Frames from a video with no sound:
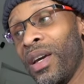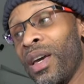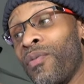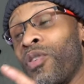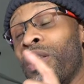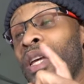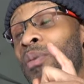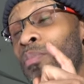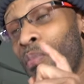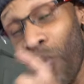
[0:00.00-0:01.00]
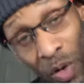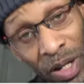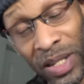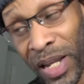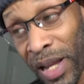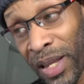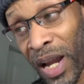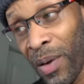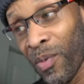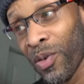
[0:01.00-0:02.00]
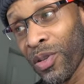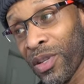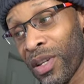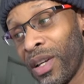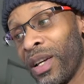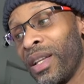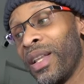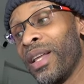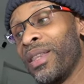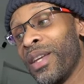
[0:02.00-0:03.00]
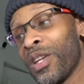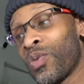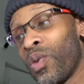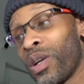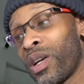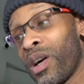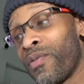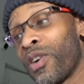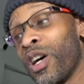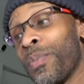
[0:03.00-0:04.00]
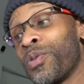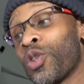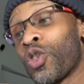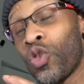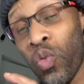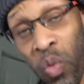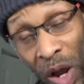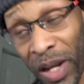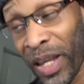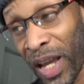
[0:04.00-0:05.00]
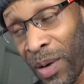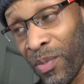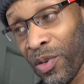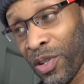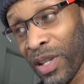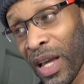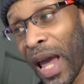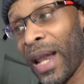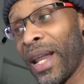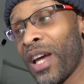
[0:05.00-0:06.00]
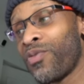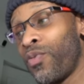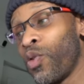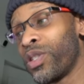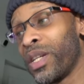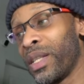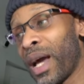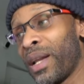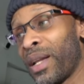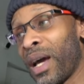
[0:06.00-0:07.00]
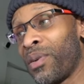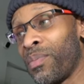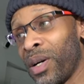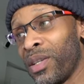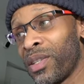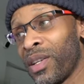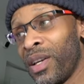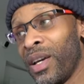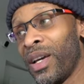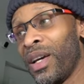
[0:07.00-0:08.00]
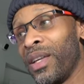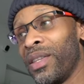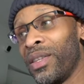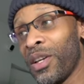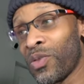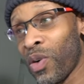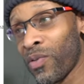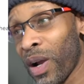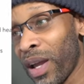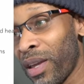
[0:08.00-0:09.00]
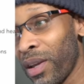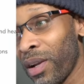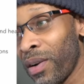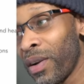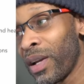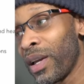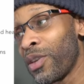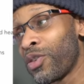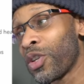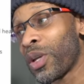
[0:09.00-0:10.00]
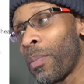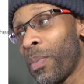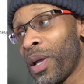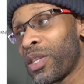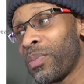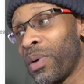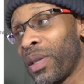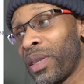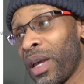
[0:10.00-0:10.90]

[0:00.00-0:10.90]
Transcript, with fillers: If you need more than ten cameras, then this one cover up to twenty cameras, and that's fourteen ninety-nine a month. This one right here is just a month-to-month